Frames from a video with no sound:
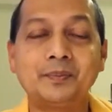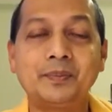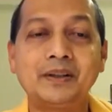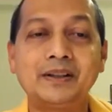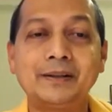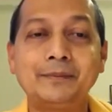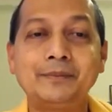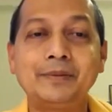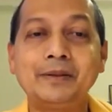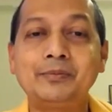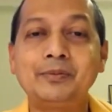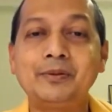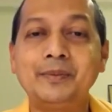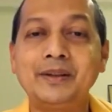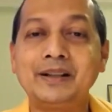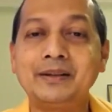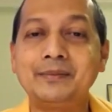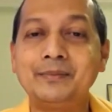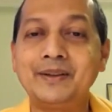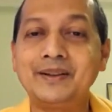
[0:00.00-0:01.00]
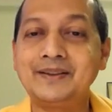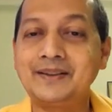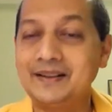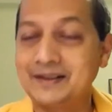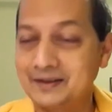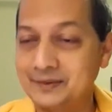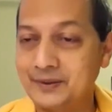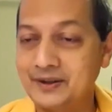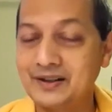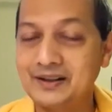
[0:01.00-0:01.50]
some people make a
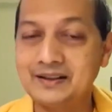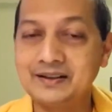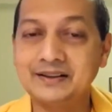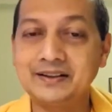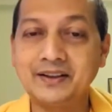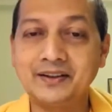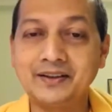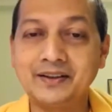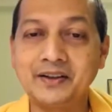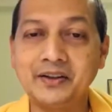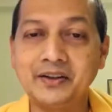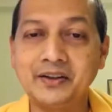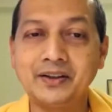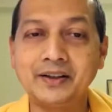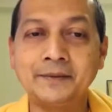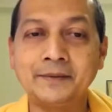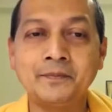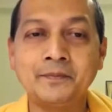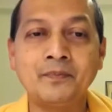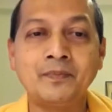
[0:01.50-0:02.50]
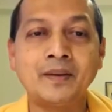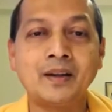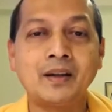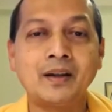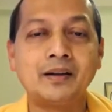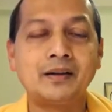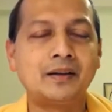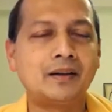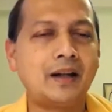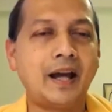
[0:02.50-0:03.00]
mistake, especially in this country,
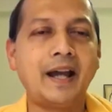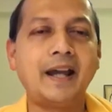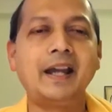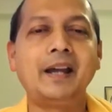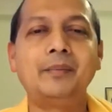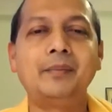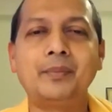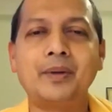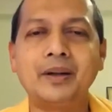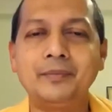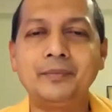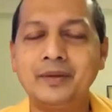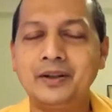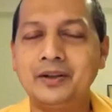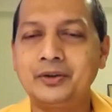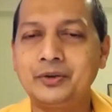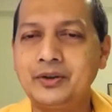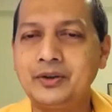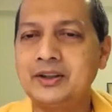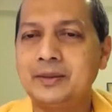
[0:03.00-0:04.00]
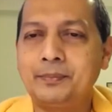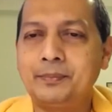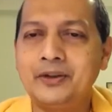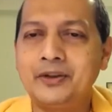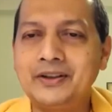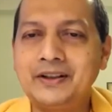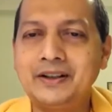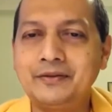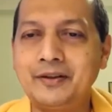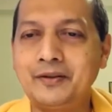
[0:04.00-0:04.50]
that I am Brahman. So it's a
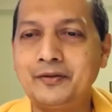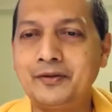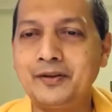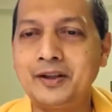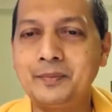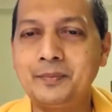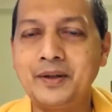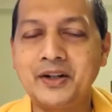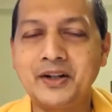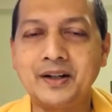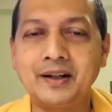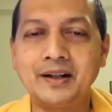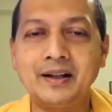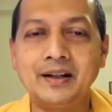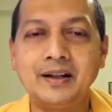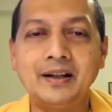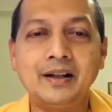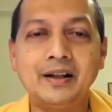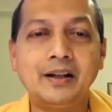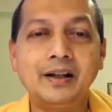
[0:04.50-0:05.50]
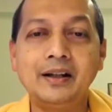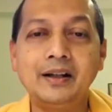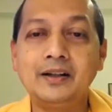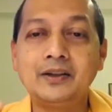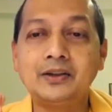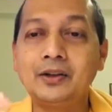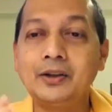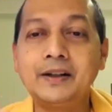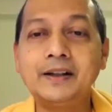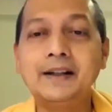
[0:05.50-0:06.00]
positive affirmation.
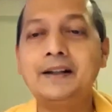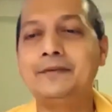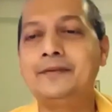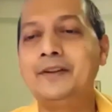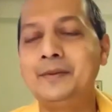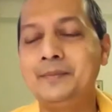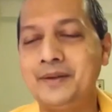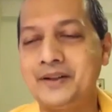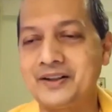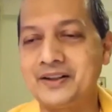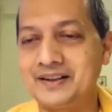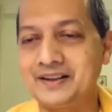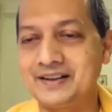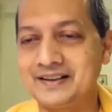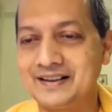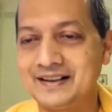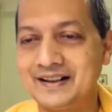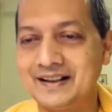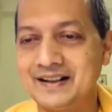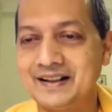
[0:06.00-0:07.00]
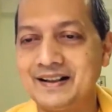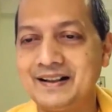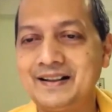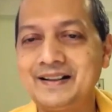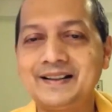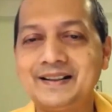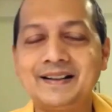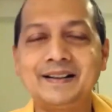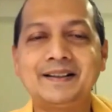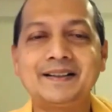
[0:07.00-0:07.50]
It's not an affirmation.
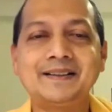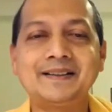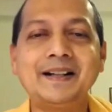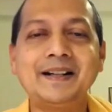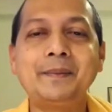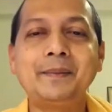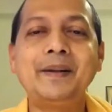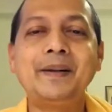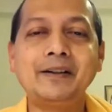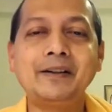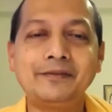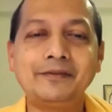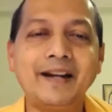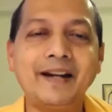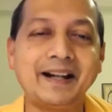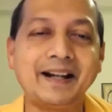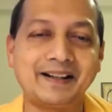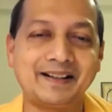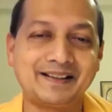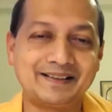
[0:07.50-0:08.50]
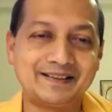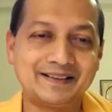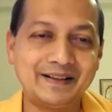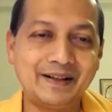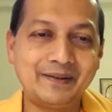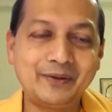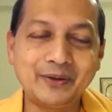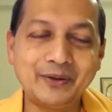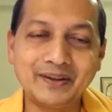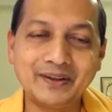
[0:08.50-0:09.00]
It's a statement of fact. You
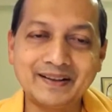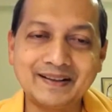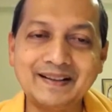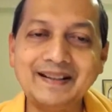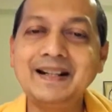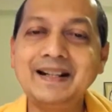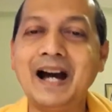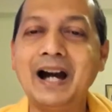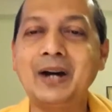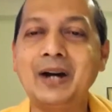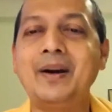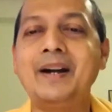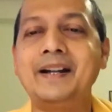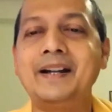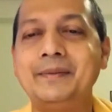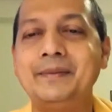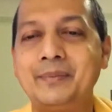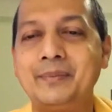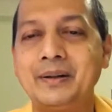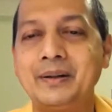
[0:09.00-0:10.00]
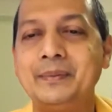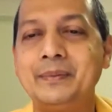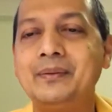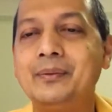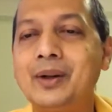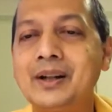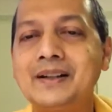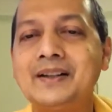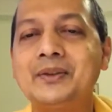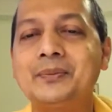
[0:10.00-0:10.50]
have to see how I am Brahman.
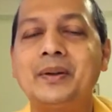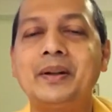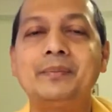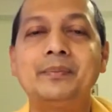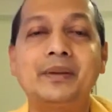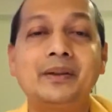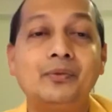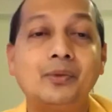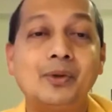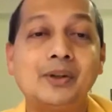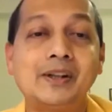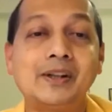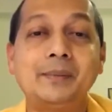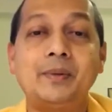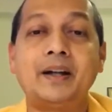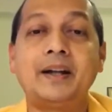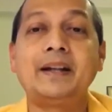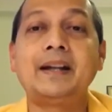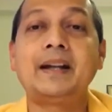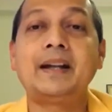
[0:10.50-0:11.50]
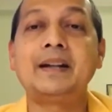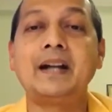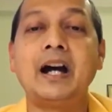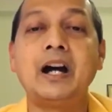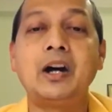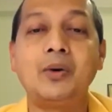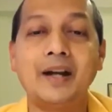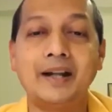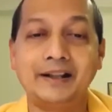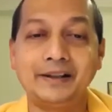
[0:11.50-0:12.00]
What is Brahman? What am I? And
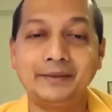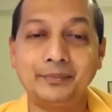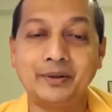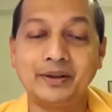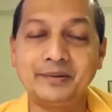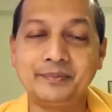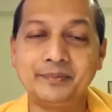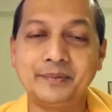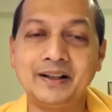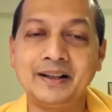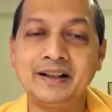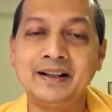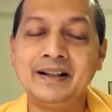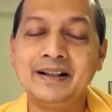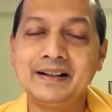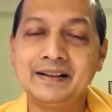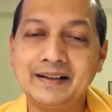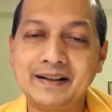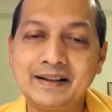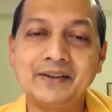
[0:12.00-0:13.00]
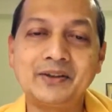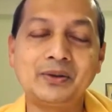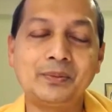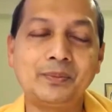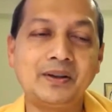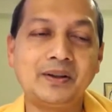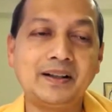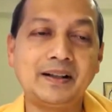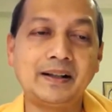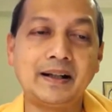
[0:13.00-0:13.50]
how I am Brahman. That has to
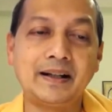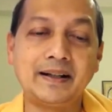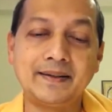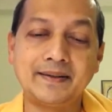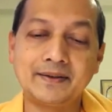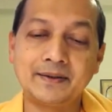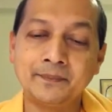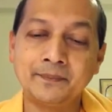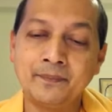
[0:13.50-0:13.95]
be realized.